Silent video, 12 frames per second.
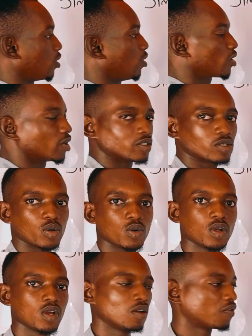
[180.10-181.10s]
Okay,
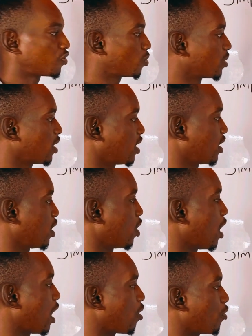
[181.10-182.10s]
so from here now,
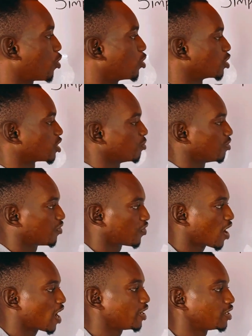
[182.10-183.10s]
how are we going to
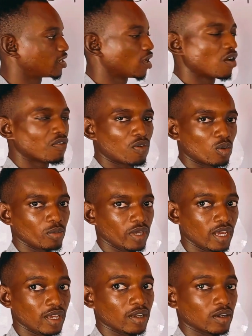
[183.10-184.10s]
simplify it from
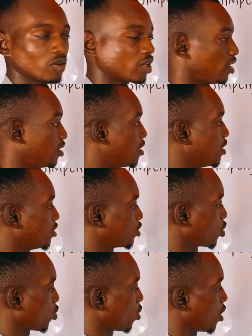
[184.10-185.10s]
here? Okay,
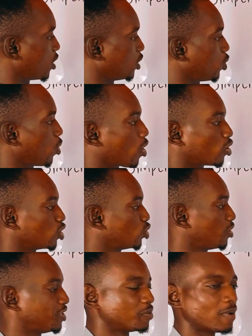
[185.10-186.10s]
so we are going to do
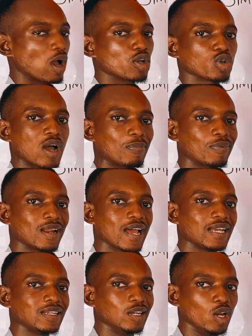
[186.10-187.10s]
this by also
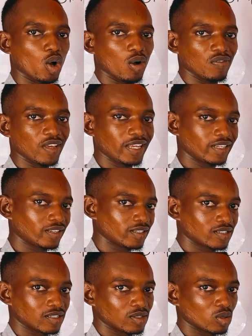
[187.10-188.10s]
applying law of
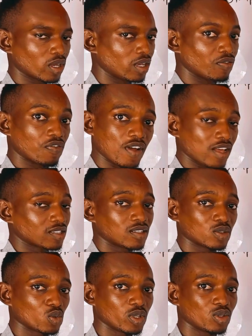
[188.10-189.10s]
indices. Okay, the
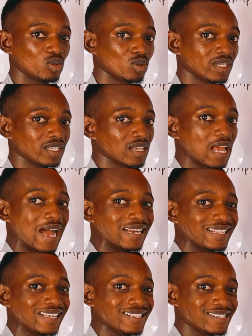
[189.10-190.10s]
fastest way to do this and
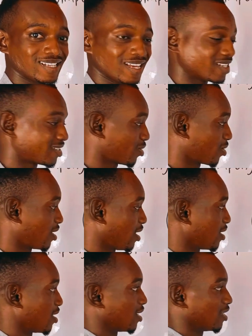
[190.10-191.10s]
the easiest. Okay,
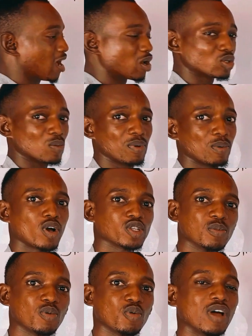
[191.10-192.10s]
now what some
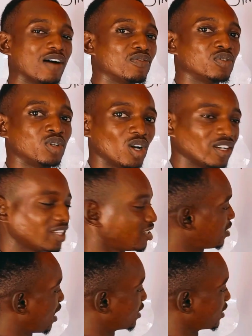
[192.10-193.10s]
people will have done is
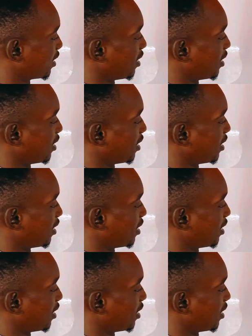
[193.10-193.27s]
that